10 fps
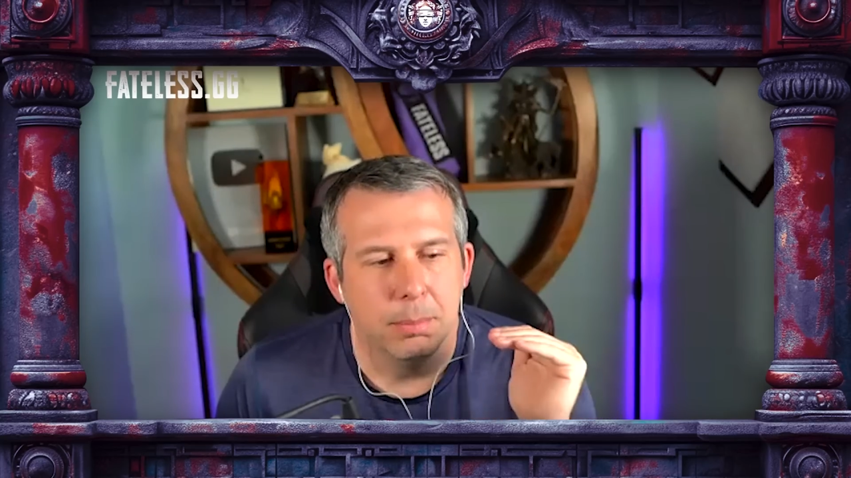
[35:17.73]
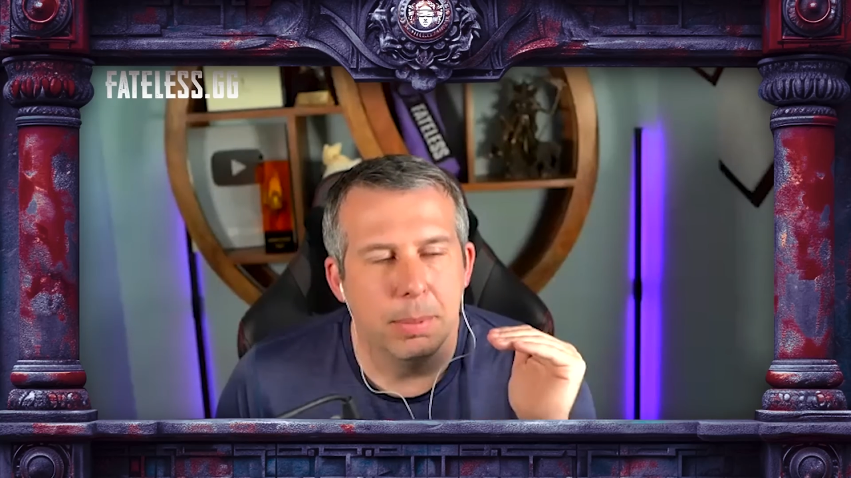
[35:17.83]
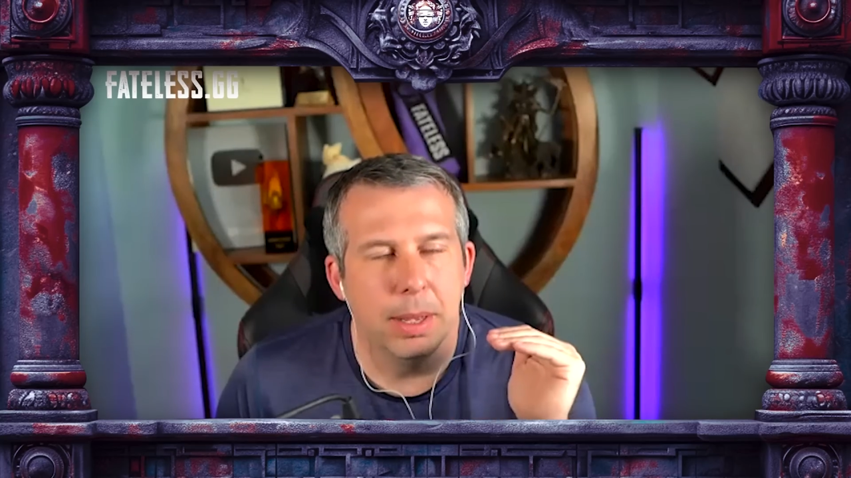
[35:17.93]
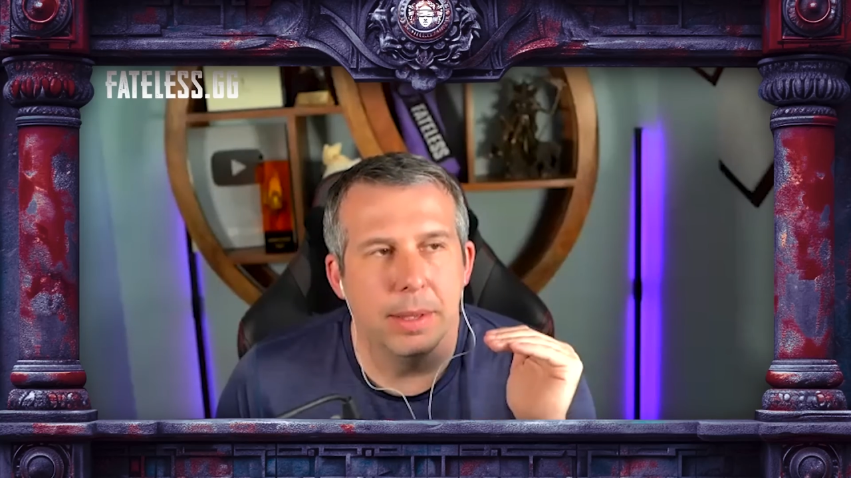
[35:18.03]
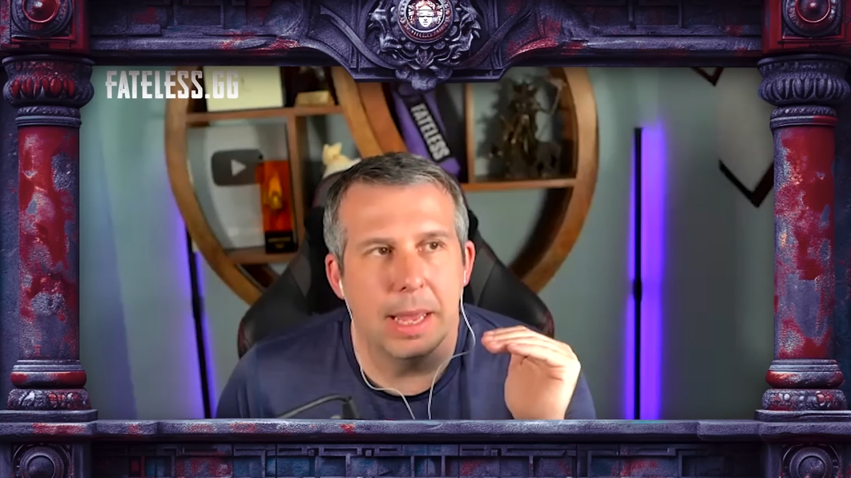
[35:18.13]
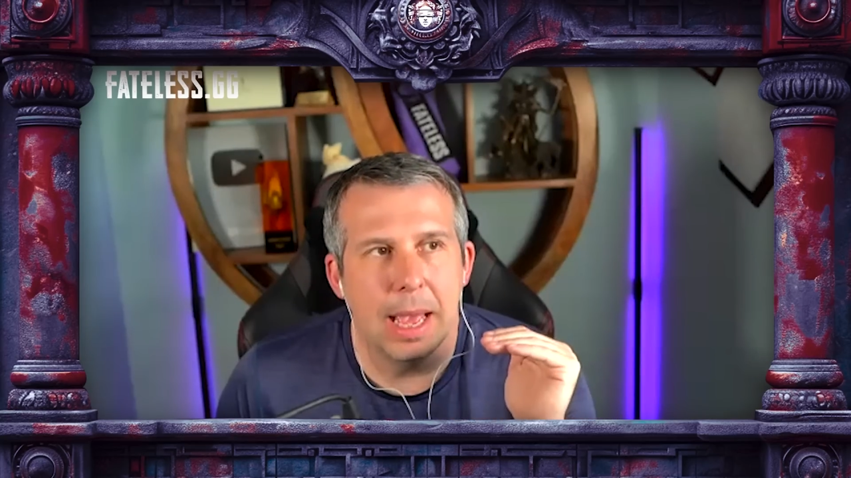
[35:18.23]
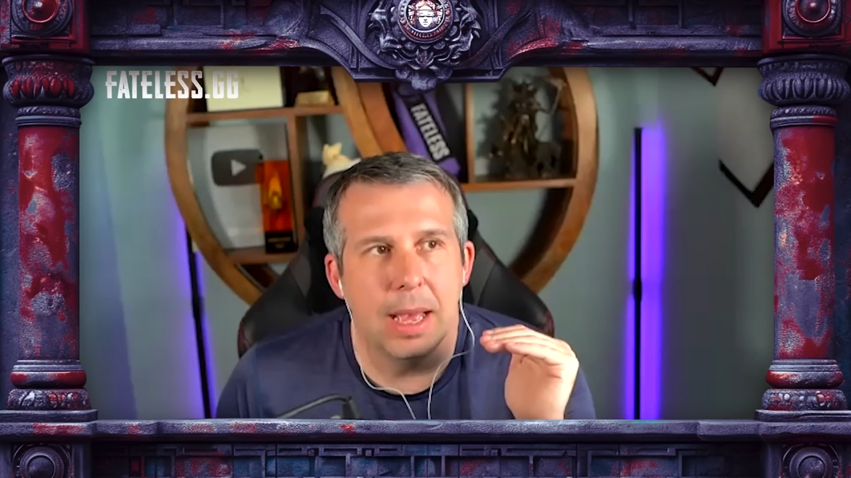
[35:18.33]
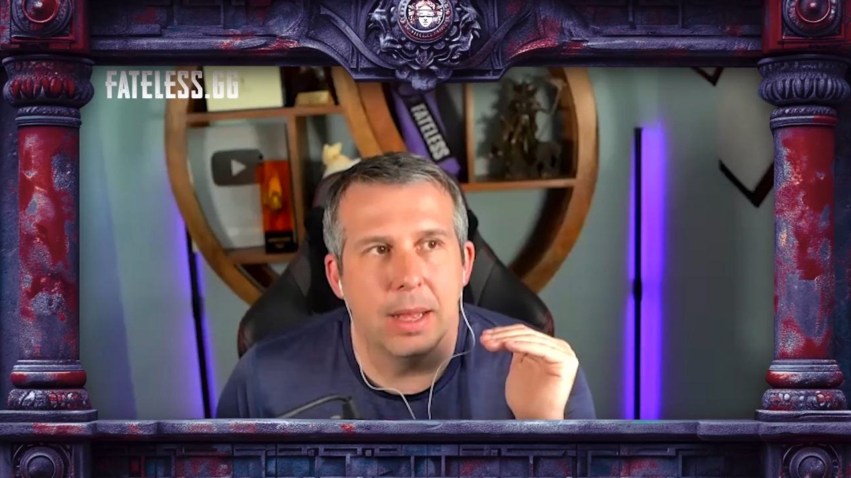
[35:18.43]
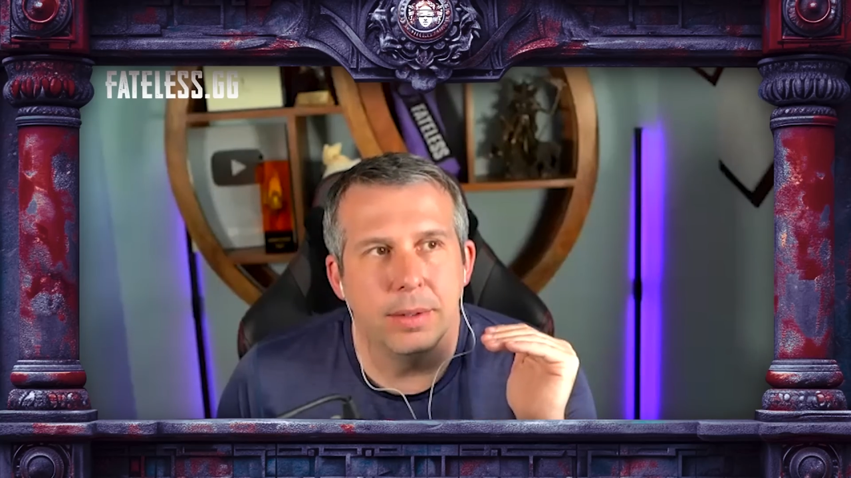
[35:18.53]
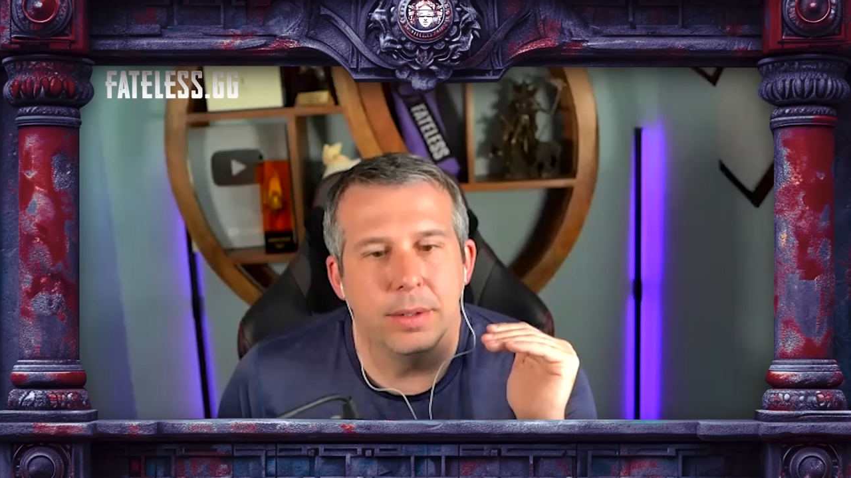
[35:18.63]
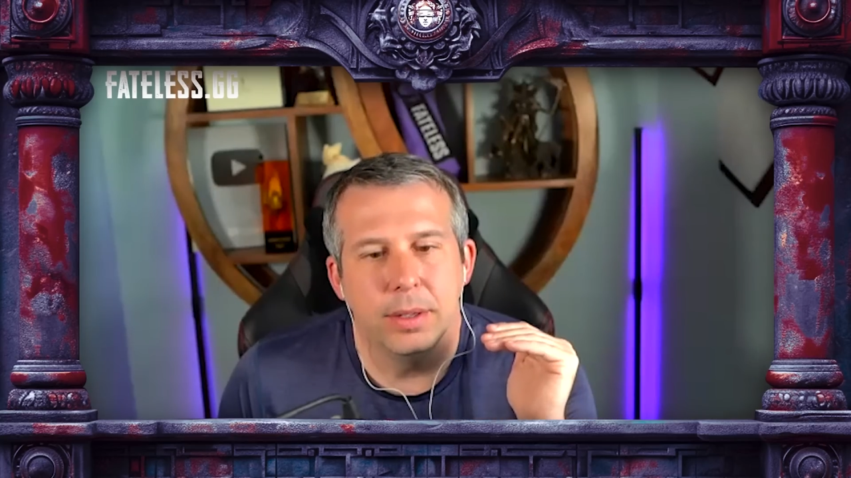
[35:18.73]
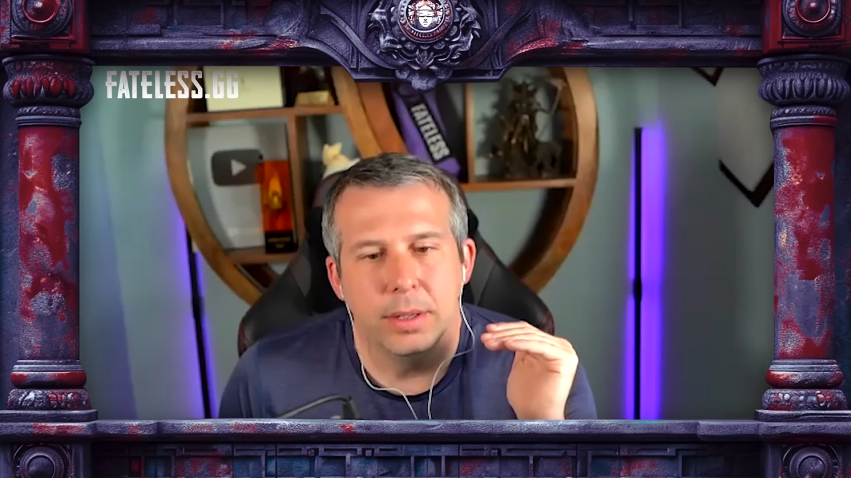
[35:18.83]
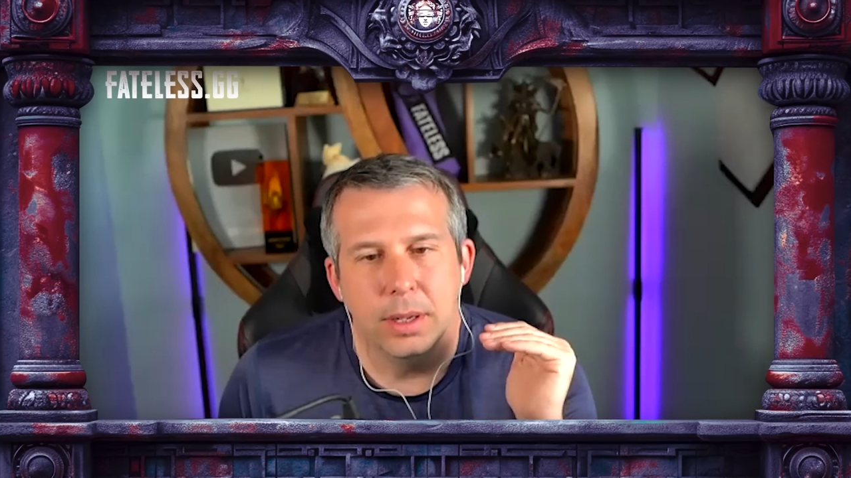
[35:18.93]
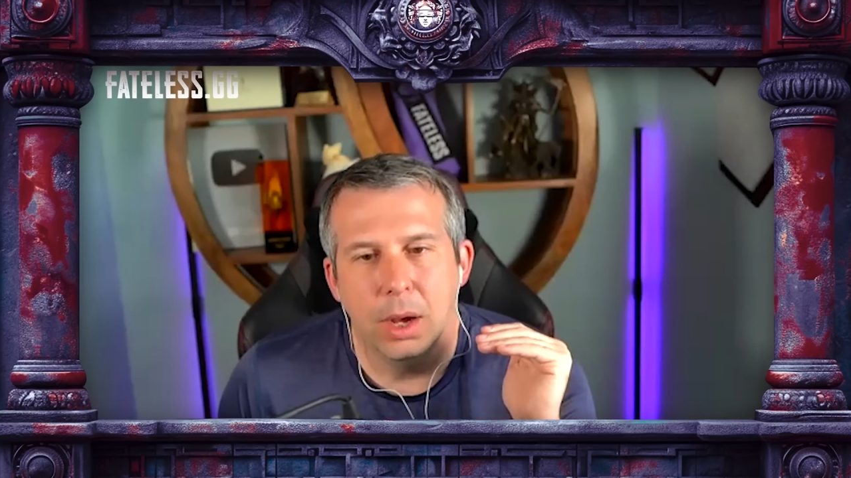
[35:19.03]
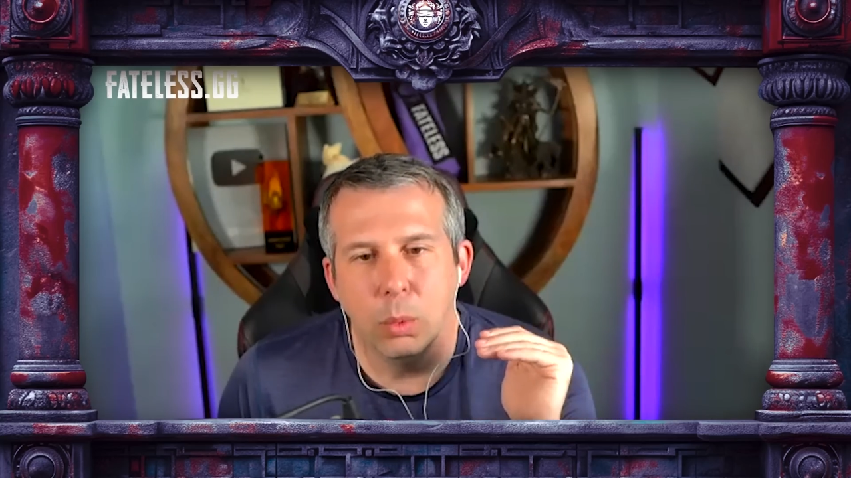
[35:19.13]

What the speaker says: but they had a